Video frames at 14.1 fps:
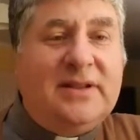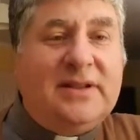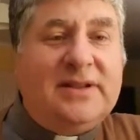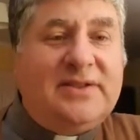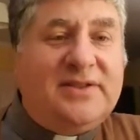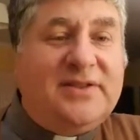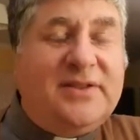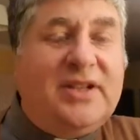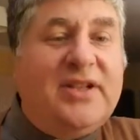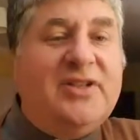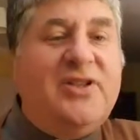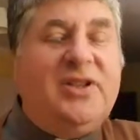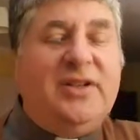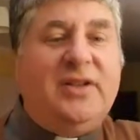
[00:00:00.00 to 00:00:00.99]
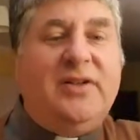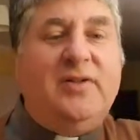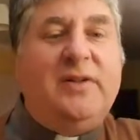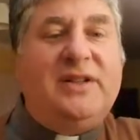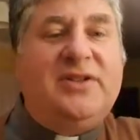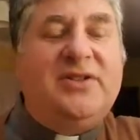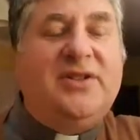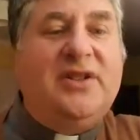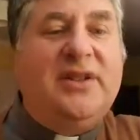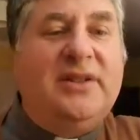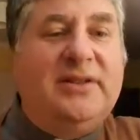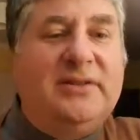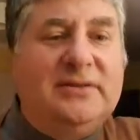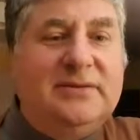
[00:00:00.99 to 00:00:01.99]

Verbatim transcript: and searching and questioning.